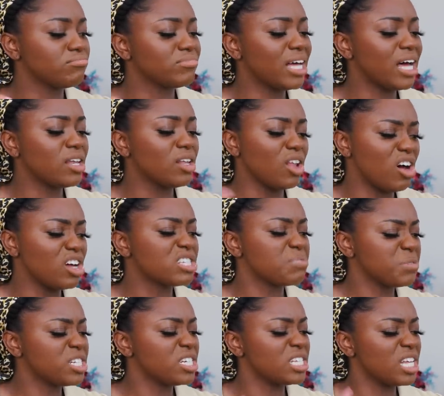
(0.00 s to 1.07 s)
not
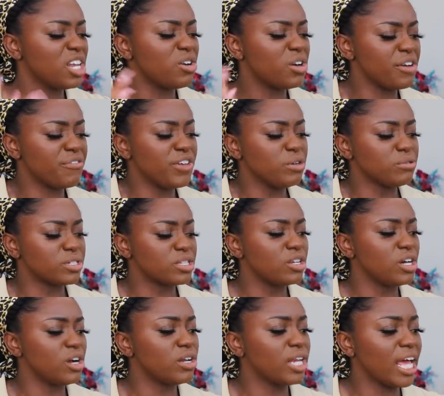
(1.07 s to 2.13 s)
lost, but just a little confused,
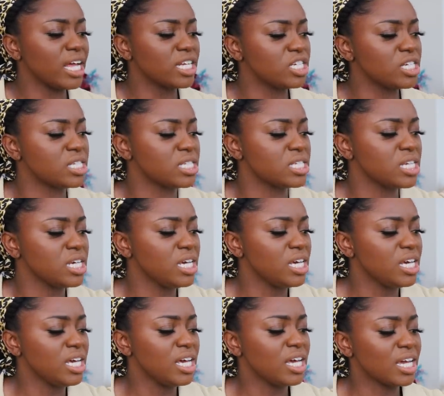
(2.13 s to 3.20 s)
you know, like just,
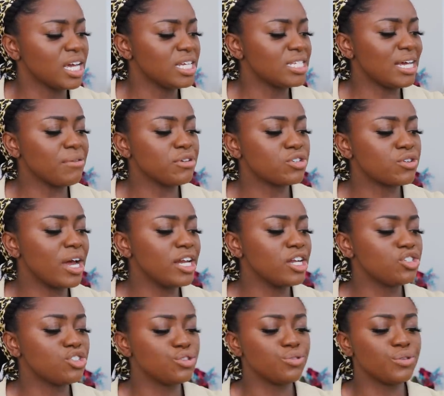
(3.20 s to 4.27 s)
cause I was trying
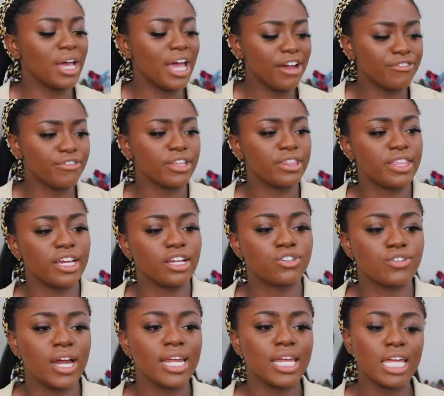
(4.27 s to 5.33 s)
to do everything,
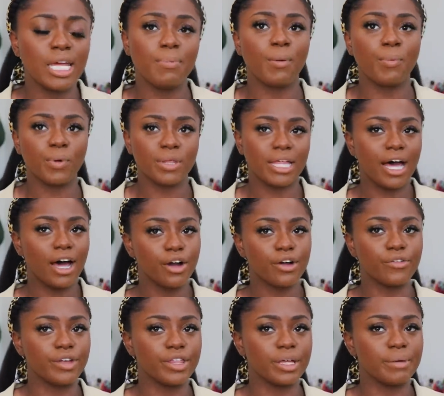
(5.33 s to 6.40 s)
trying to keep up with the
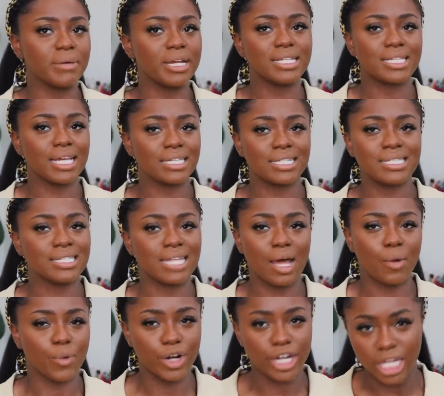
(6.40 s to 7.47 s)
algorithm, and it's like, this is
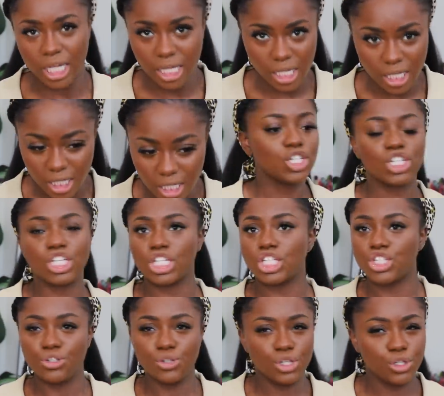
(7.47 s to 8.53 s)
not working.
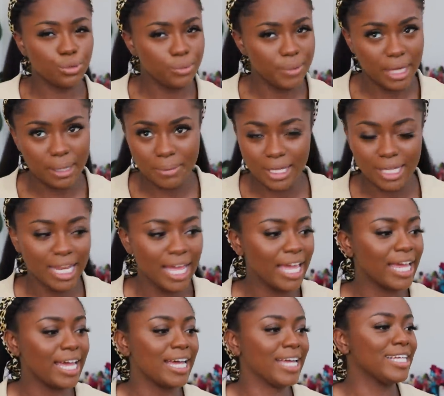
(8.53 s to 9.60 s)
Just do you, baby.
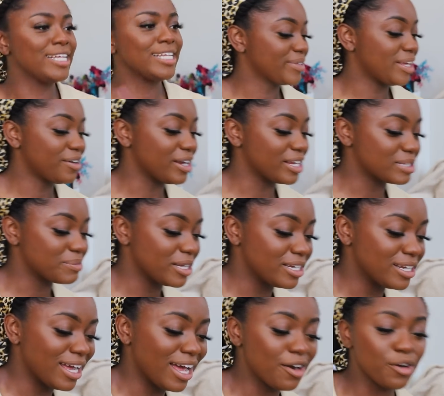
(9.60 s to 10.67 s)
Like, I don't know how to
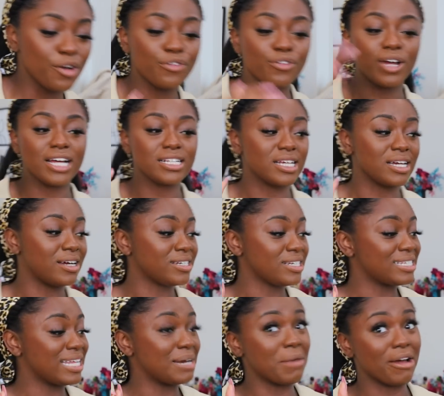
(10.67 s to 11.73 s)
explain it. I don't know if you guys are
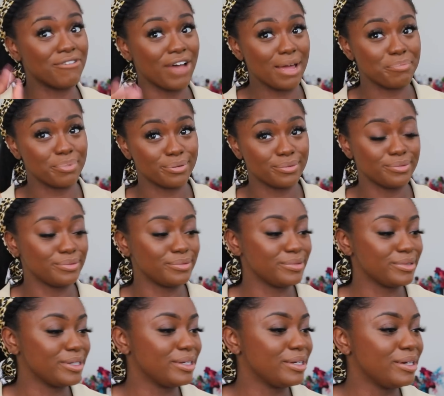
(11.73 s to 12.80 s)
understanding my vibe,
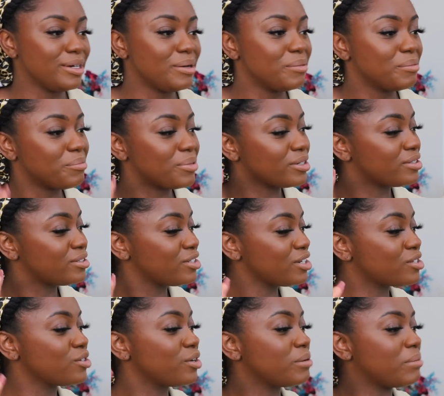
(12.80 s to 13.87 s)
but
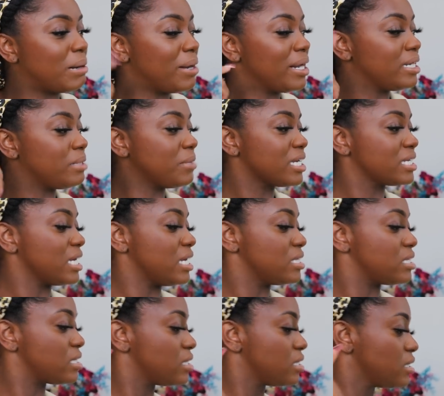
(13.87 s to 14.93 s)
just know in my mind it makes sense.